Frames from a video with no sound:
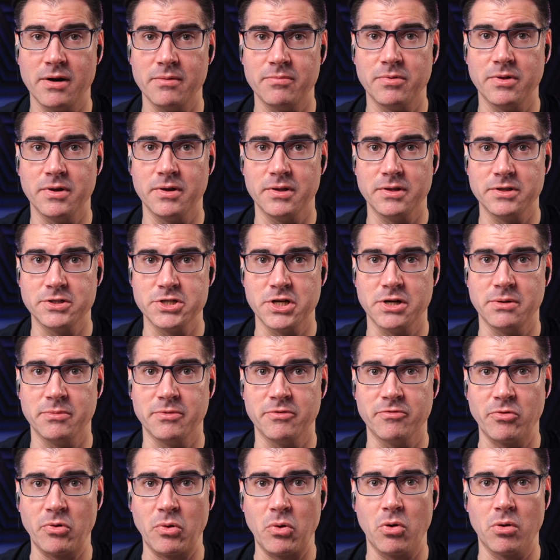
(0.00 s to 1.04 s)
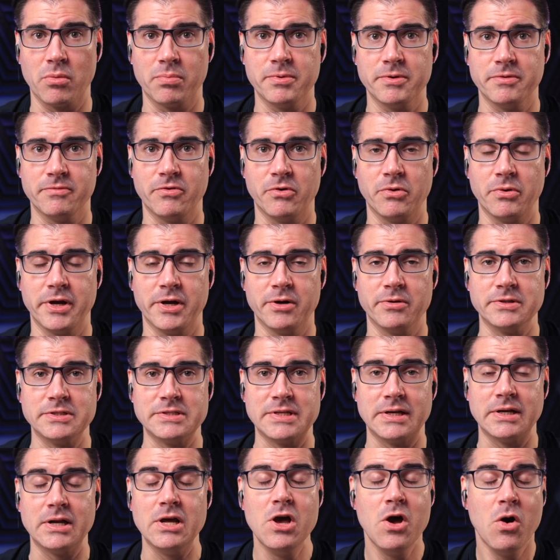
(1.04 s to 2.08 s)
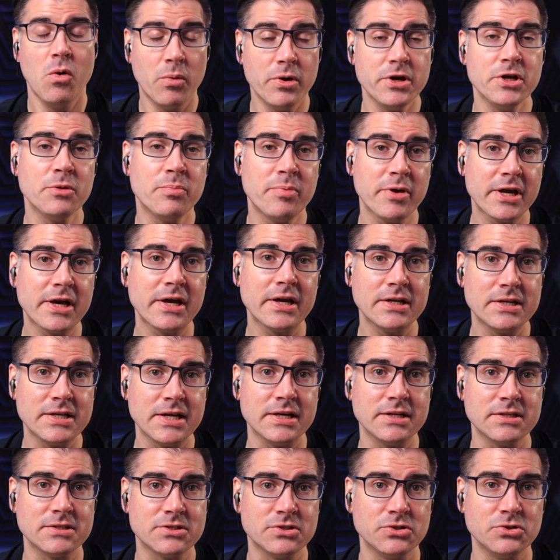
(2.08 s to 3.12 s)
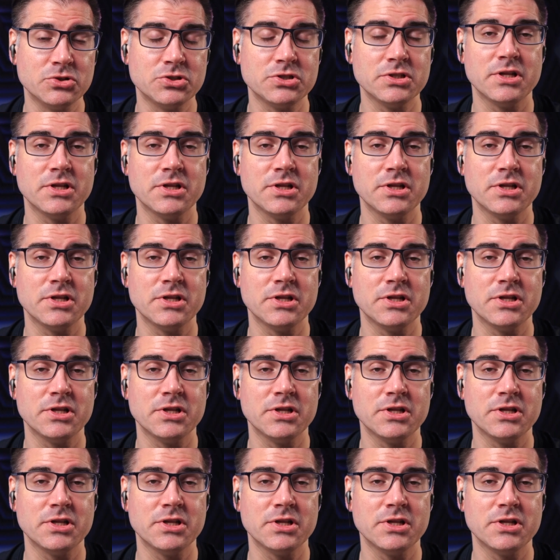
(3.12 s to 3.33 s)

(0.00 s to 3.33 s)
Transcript: the gentleman from CorpInfo here, is that when you're picking a data solution,